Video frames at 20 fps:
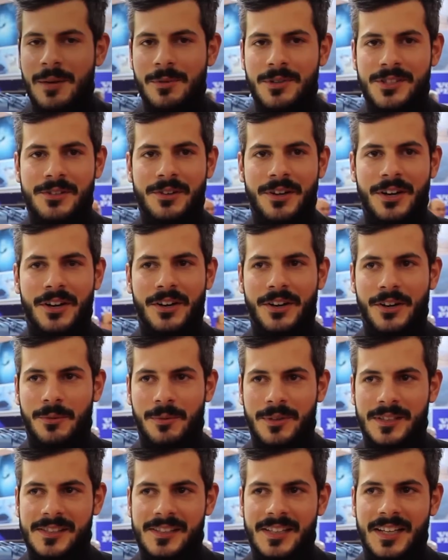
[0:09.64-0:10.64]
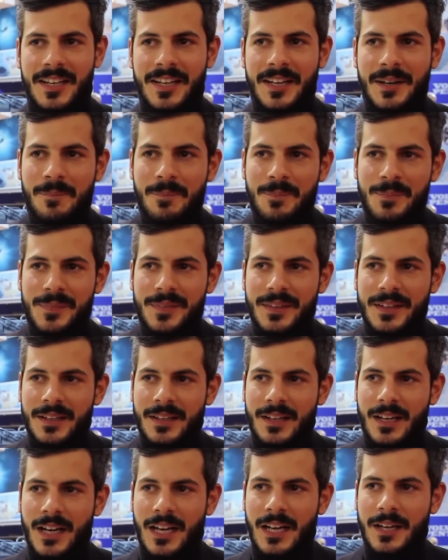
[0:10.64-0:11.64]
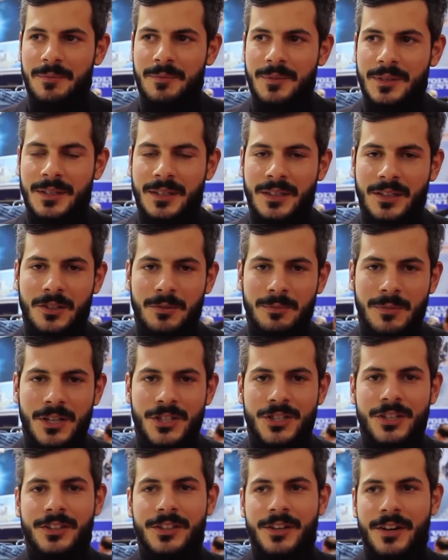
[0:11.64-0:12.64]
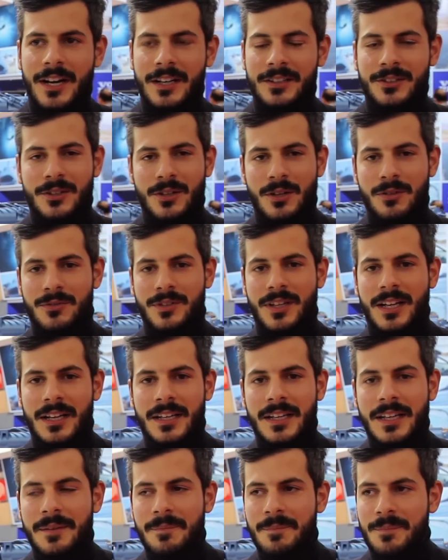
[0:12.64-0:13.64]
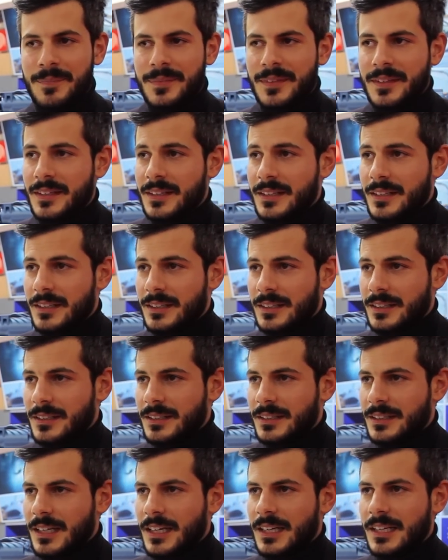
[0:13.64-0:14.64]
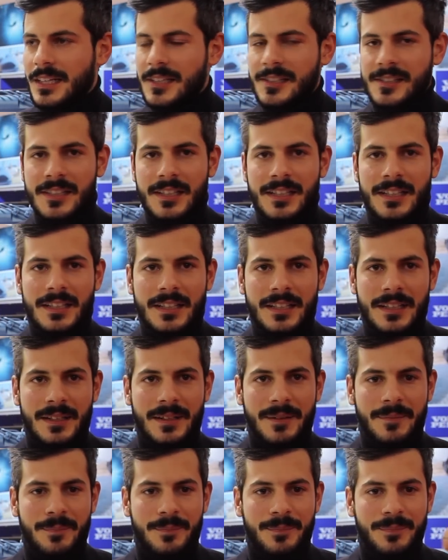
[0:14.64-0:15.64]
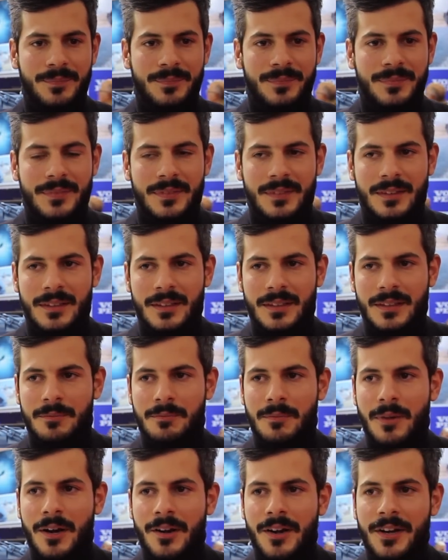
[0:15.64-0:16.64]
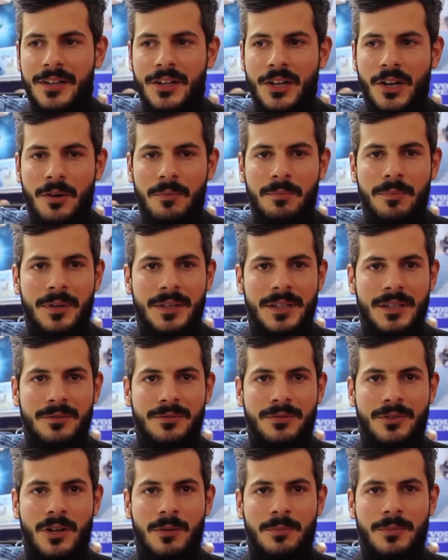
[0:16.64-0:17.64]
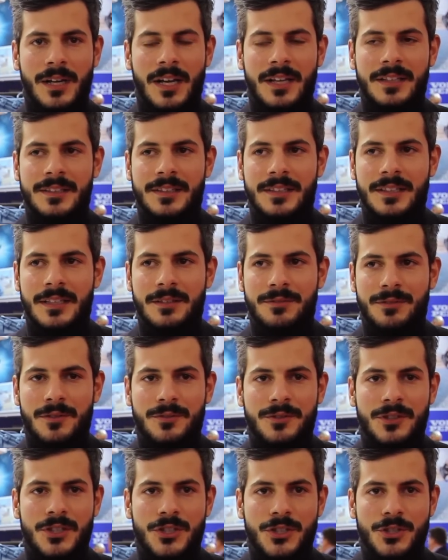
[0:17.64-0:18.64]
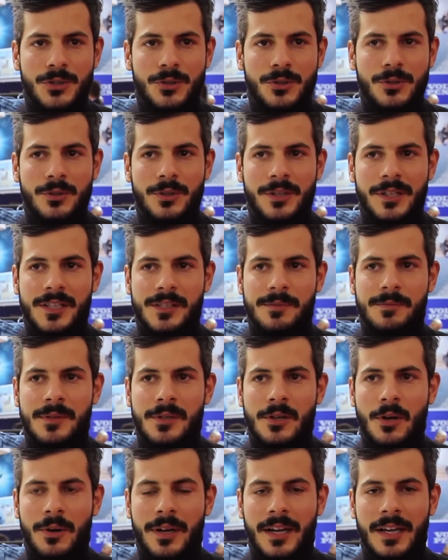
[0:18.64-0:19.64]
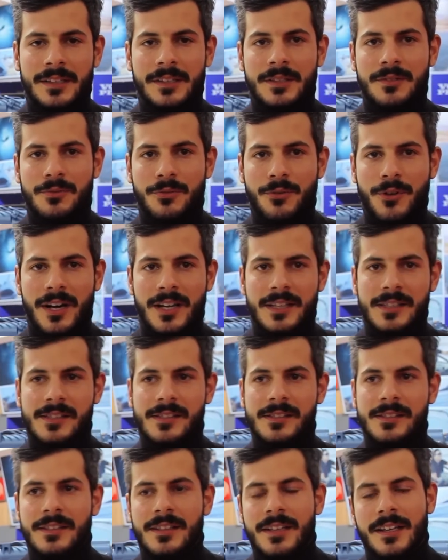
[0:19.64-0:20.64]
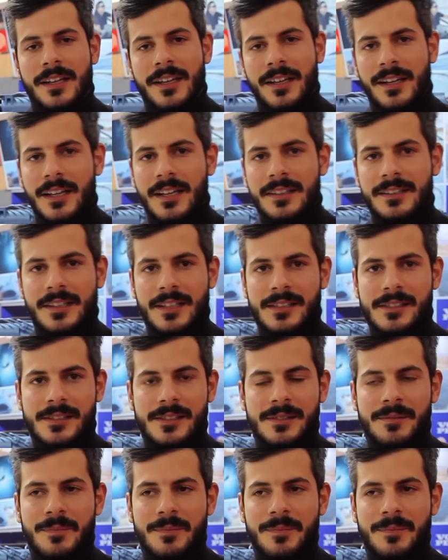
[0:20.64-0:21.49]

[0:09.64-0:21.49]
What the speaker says: is Gregorio Passani. I'm a commercial director of Nanni. Nanni is a marine company from 1952. It's located in France, in La Teste,